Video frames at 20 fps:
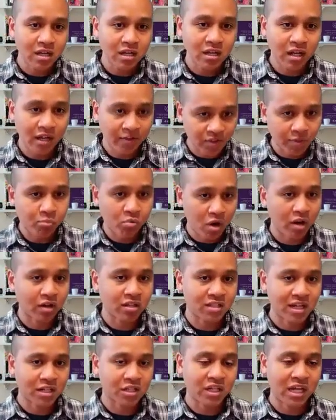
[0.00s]
if the product is
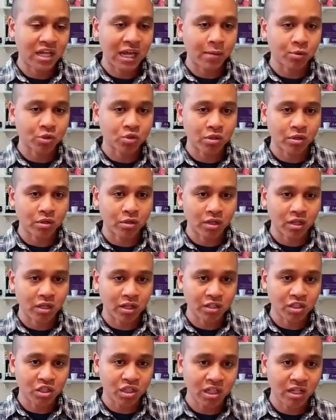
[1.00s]
actually able to
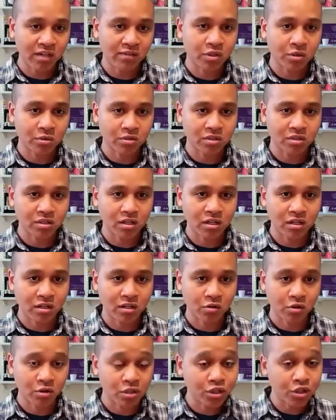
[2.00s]
achieve those
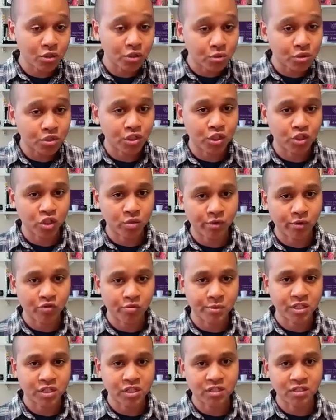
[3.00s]
or induce durable
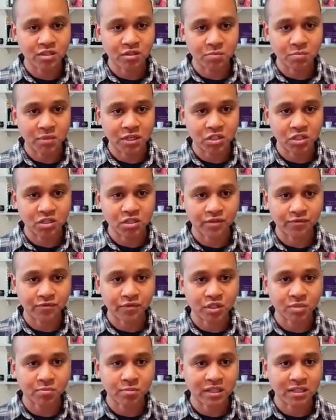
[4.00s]
remissions in those patients in the
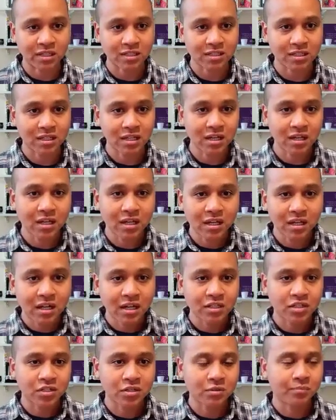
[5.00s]
first place.
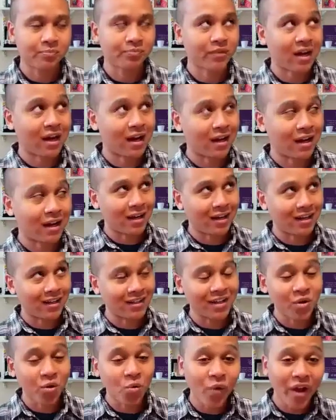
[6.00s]
And so
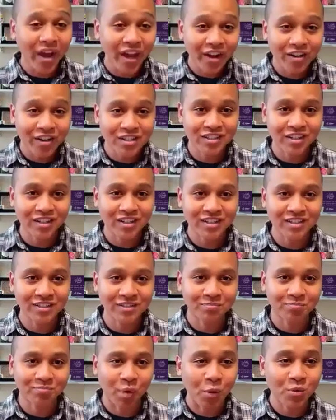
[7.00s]
in a way, our study
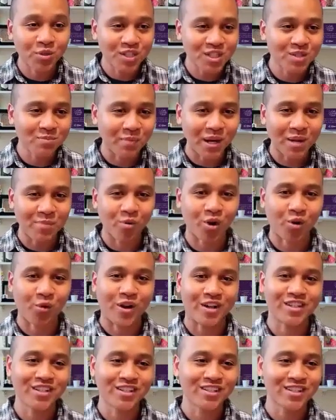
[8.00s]
poses many more
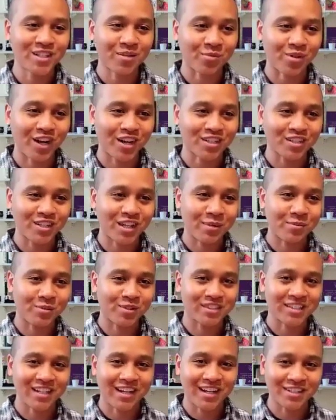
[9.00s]
questions than we're actually able
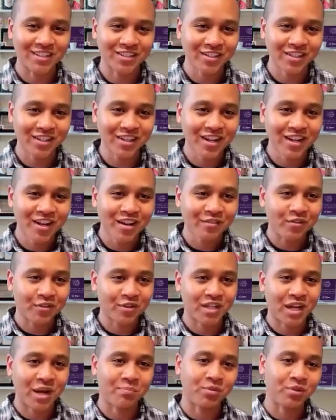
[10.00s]
to answer. For
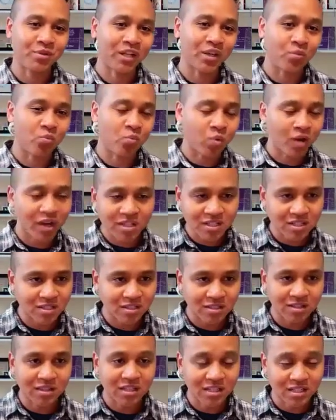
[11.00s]
example, like what is
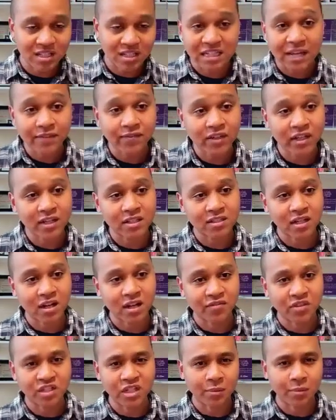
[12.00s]
the significance
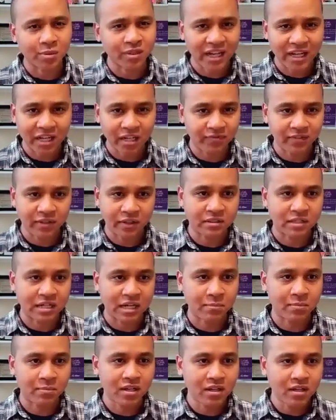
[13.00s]
of the double negative
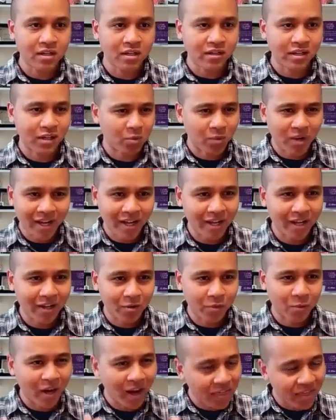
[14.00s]
phenotype? Like
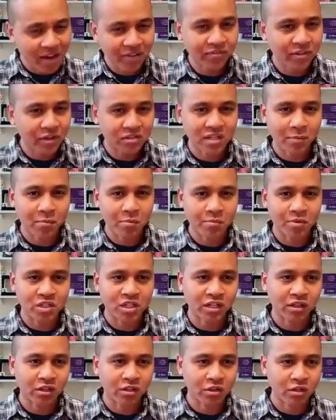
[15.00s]
why that phenotype in
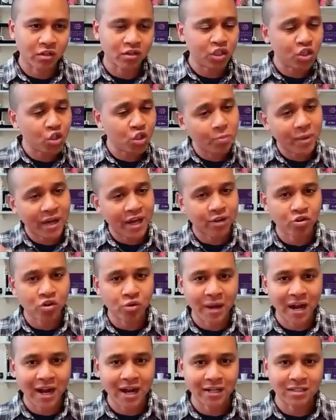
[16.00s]
particular? The UPenn group
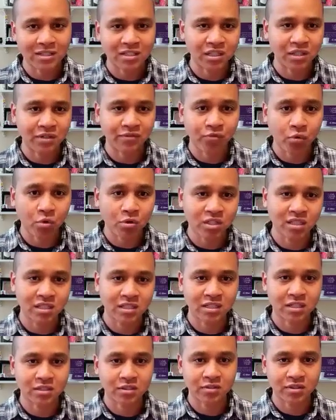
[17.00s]
had CD4 T
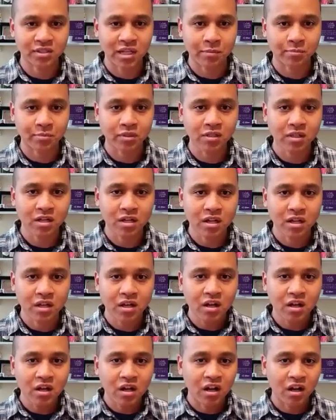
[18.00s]
cells, for example.
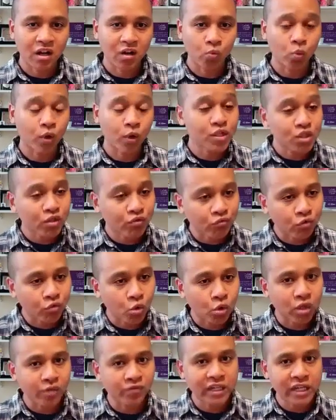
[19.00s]
What is the
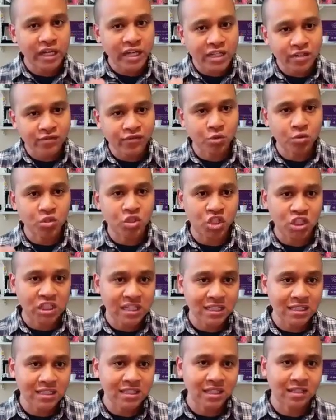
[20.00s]
role of each of those
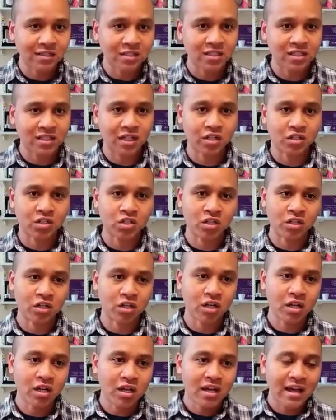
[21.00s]
genes in the
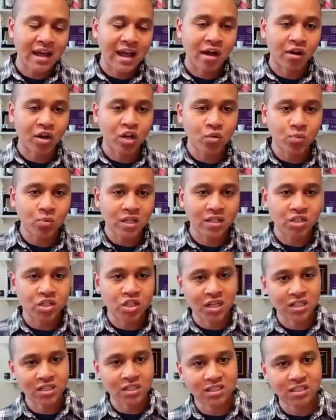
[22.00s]
signature? How can we
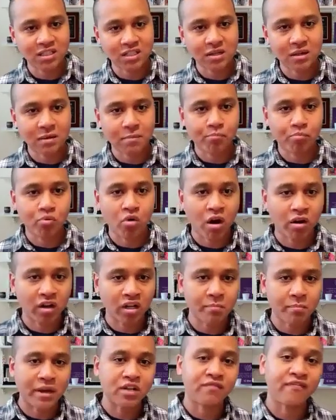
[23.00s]
adjust product
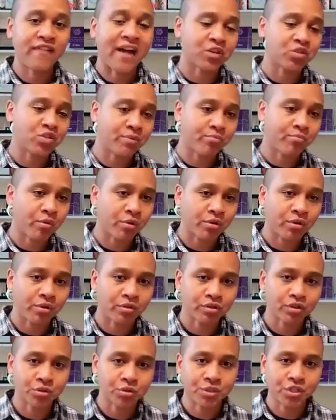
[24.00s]
manufacturing
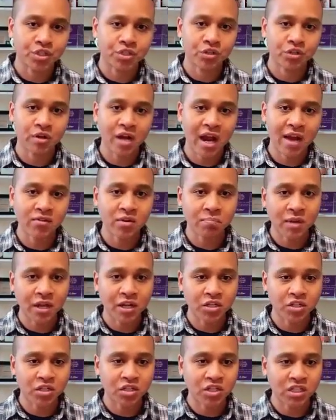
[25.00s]
protocols to ensure every
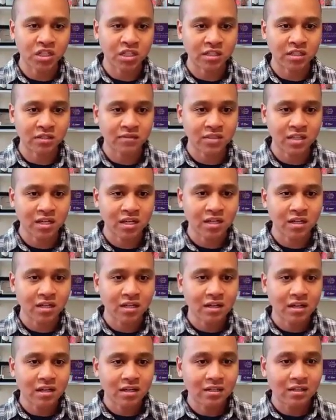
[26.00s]
patient achieves
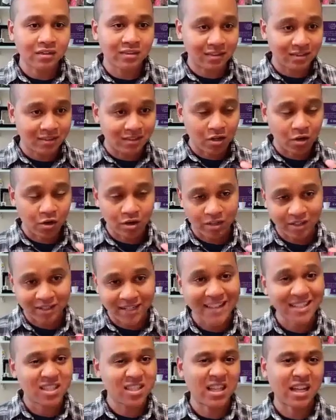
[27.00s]
or
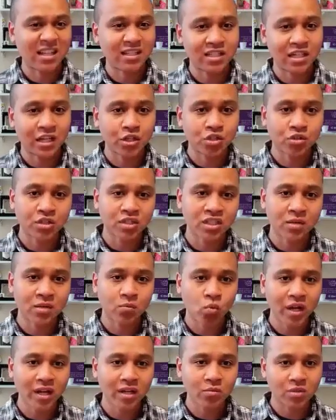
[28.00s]
gets that signature in some
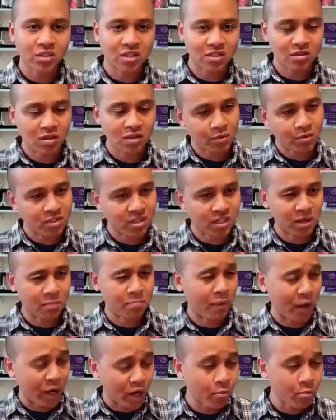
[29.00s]
way, which is almost like a
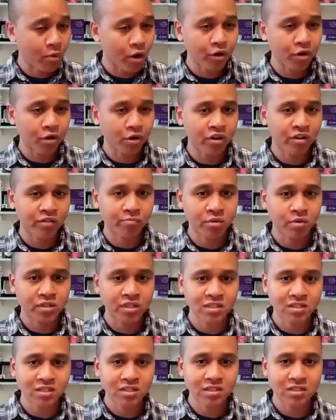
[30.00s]
biomarker of
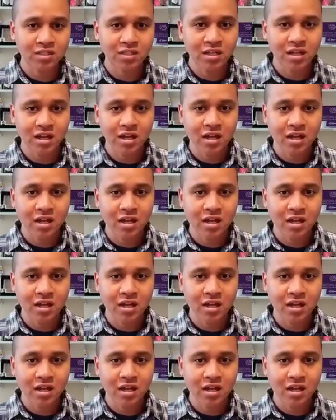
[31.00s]
persistence?